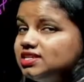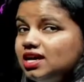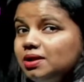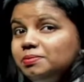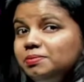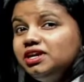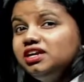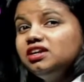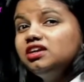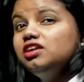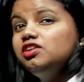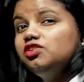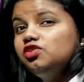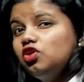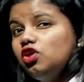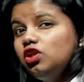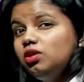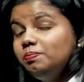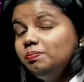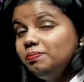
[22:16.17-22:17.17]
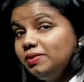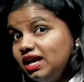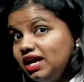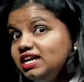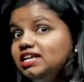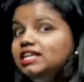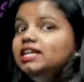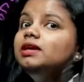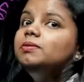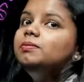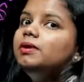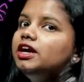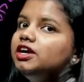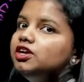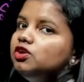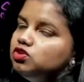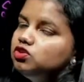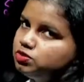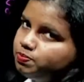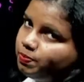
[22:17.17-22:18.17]
are being controlled mainly by
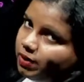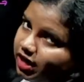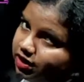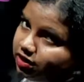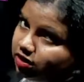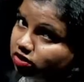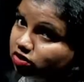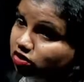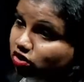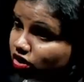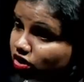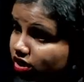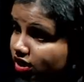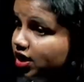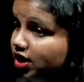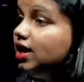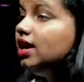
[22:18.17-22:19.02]
your spinal cord,